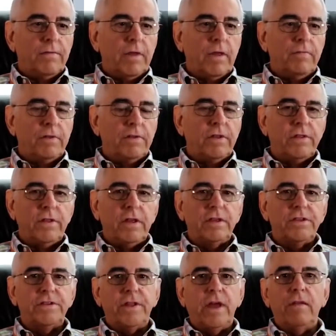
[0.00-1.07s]
even to the
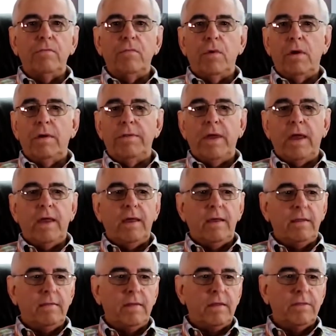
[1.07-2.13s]
extent where
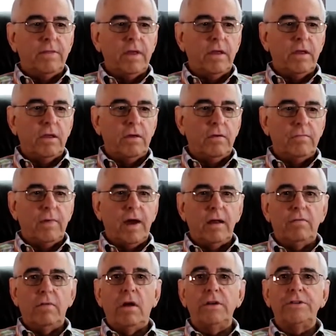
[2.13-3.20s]
they think you might
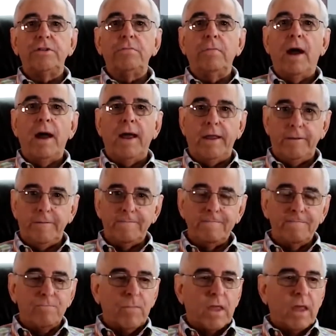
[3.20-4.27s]
have lost your mind.
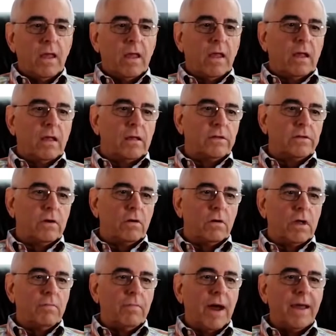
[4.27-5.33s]
So
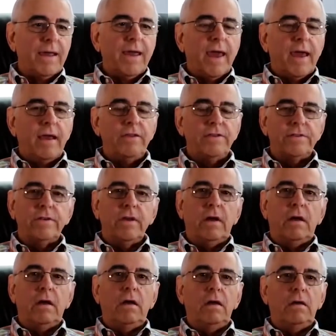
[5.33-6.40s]
in my case,
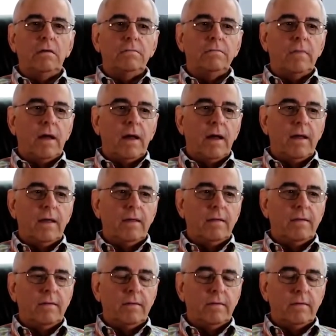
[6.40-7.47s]

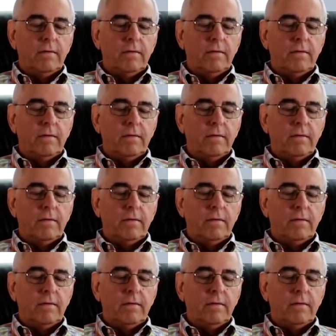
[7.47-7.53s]
I